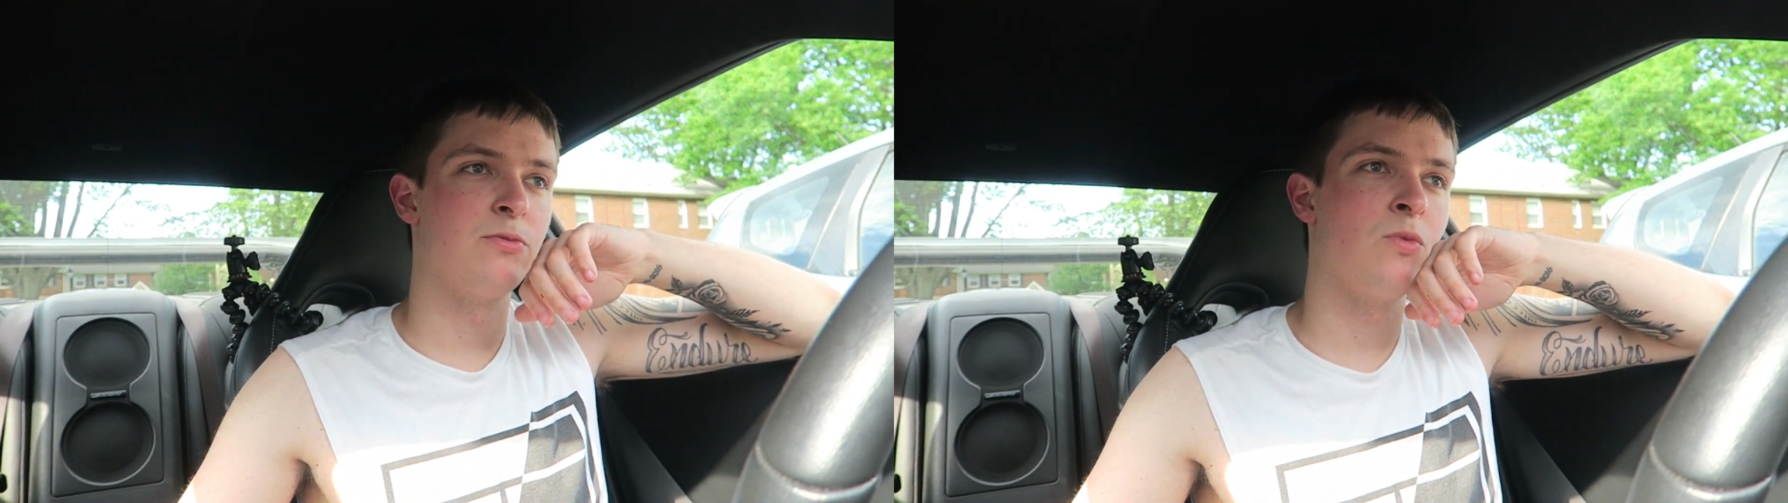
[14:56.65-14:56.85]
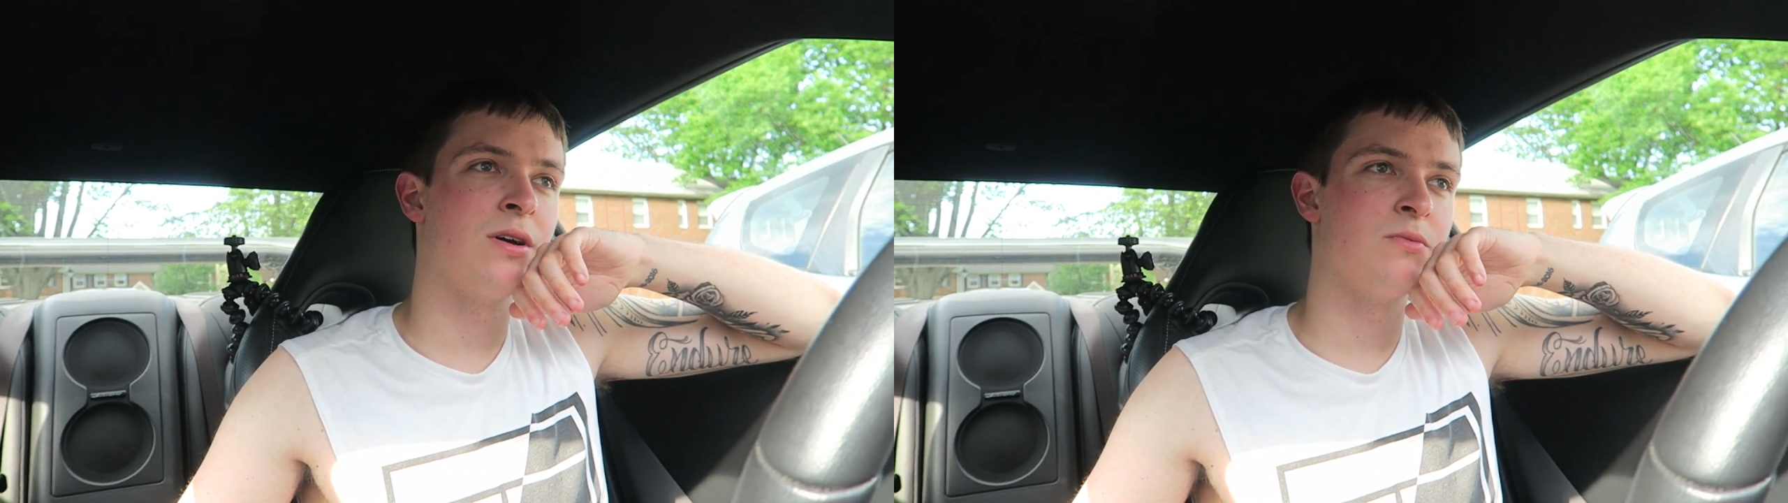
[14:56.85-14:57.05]

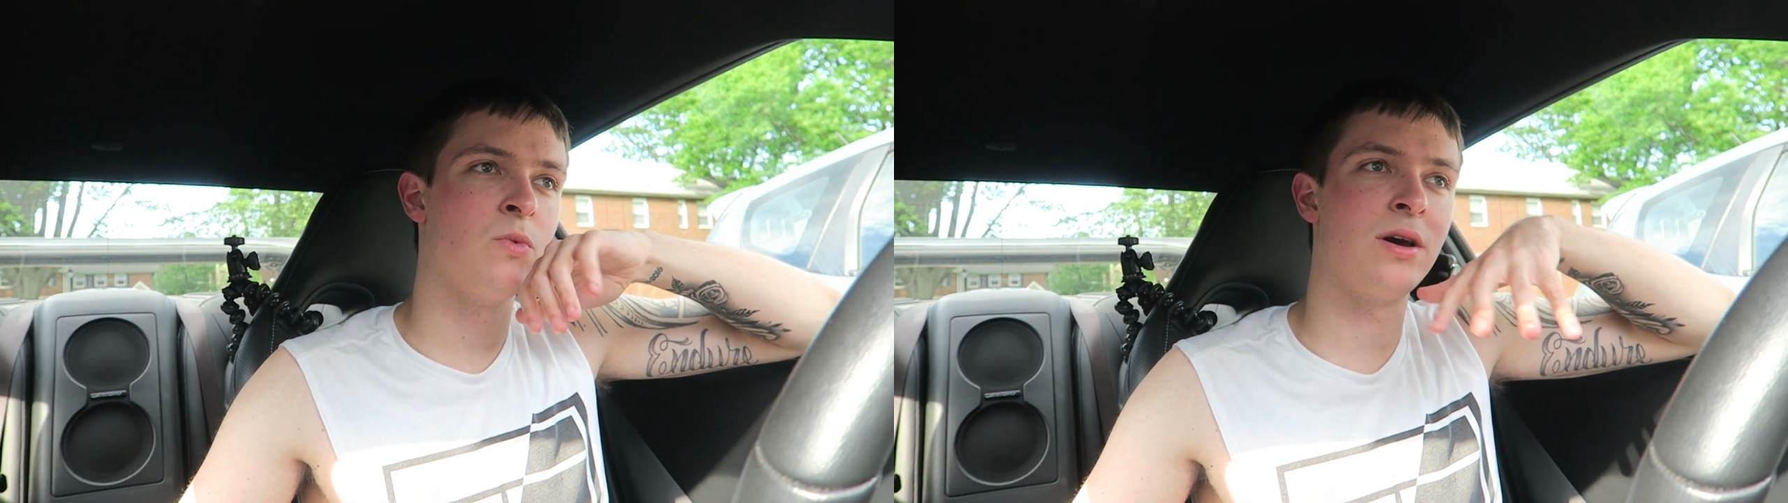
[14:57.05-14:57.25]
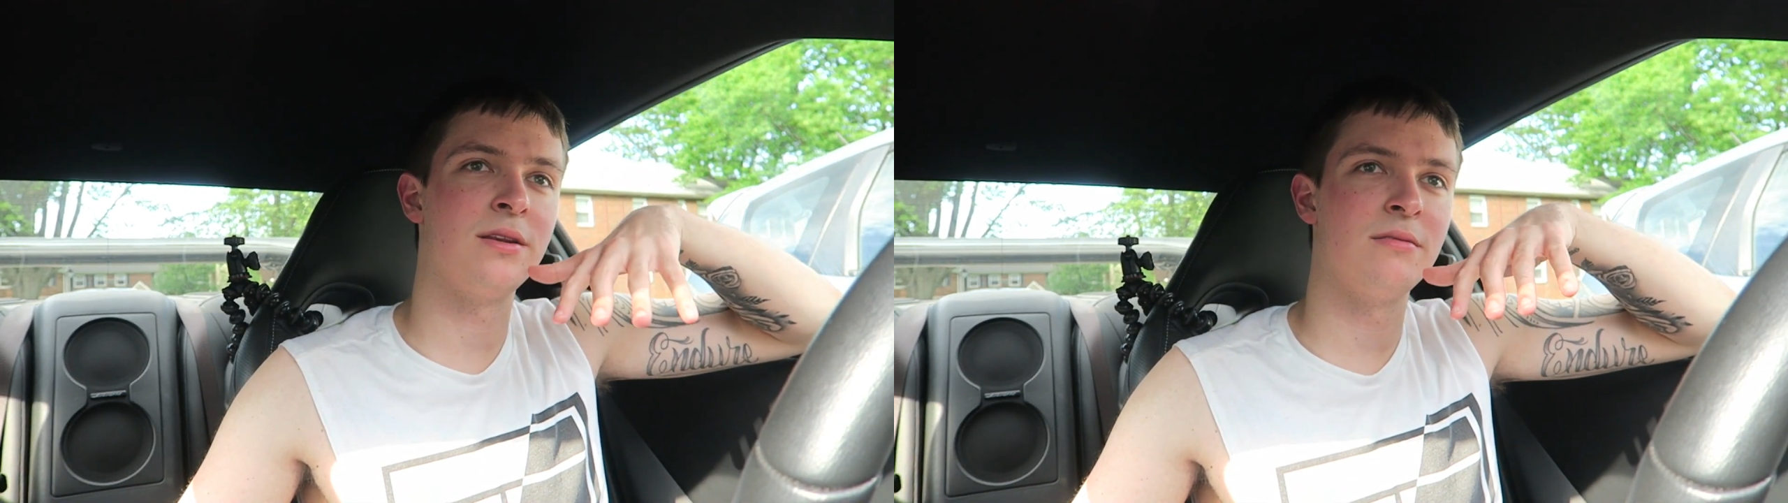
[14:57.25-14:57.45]

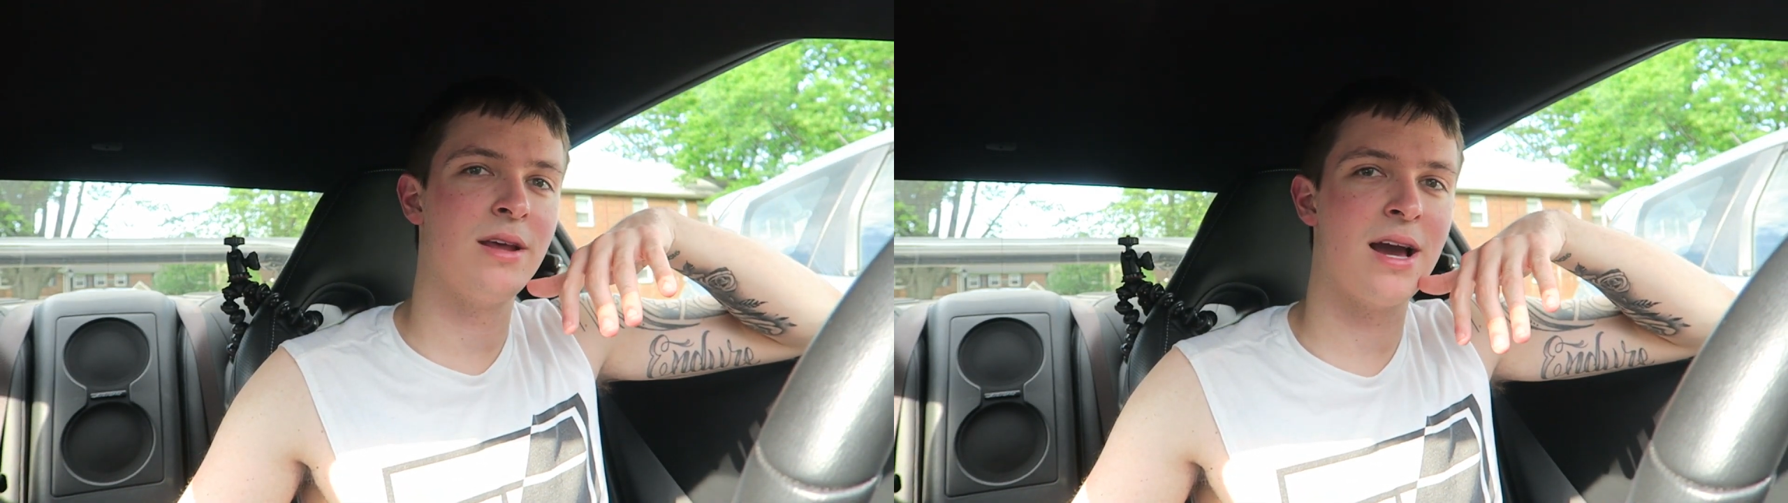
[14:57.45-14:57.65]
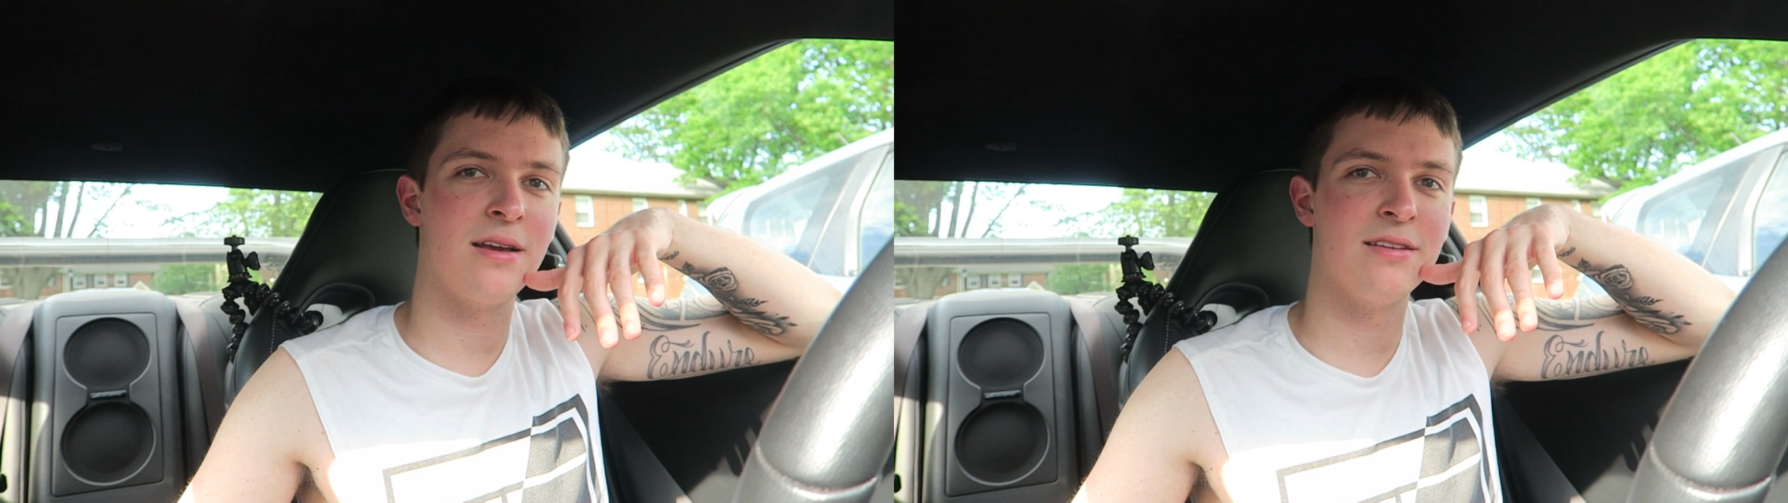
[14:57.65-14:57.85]
one
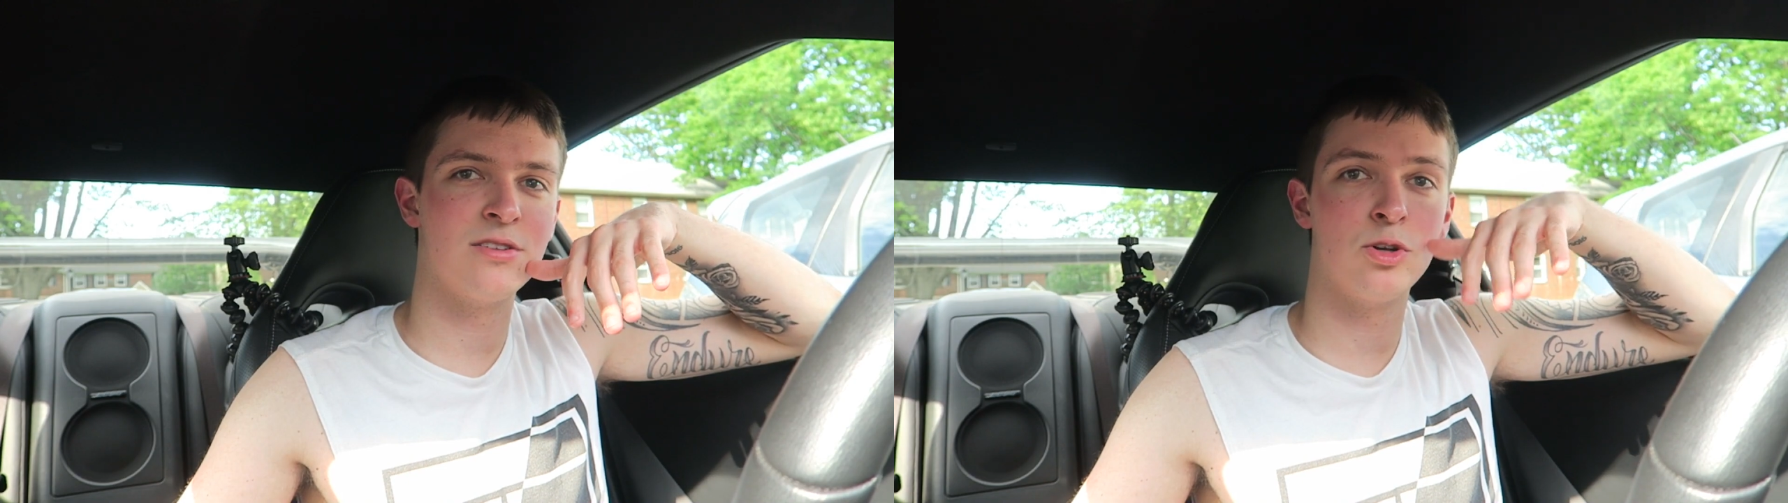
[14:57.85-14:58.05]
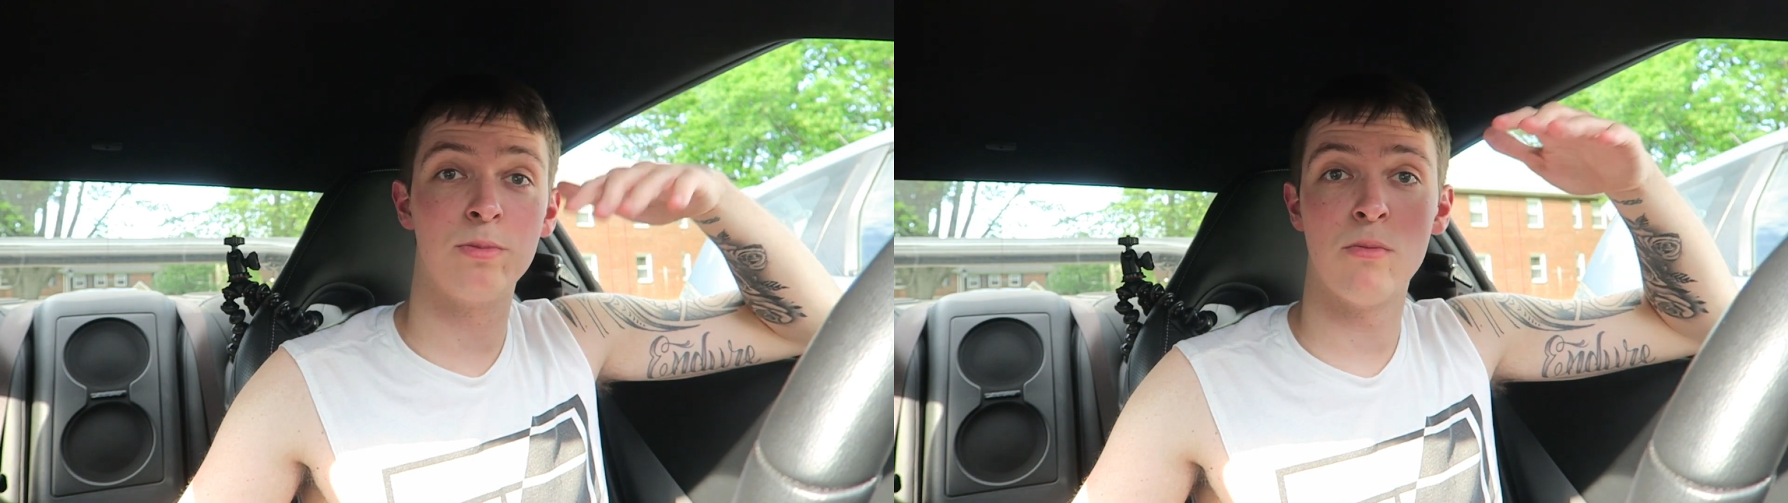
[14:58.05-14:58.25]
is
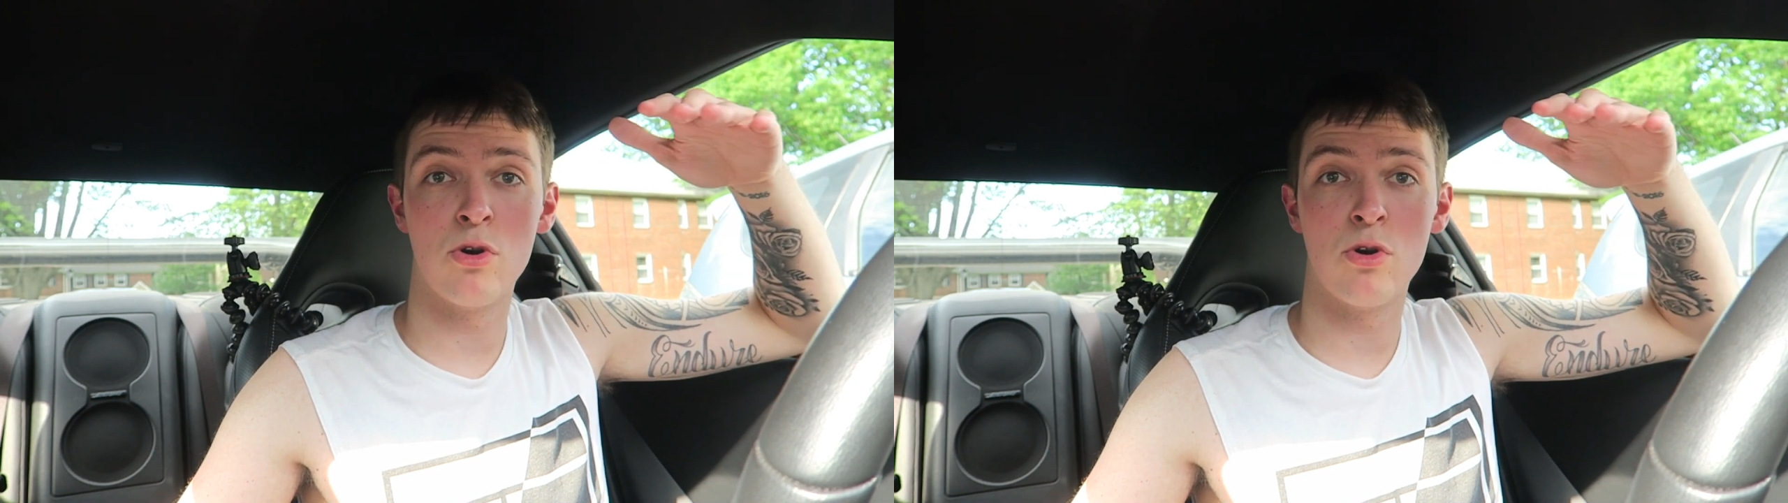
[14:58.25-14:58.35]
a little bit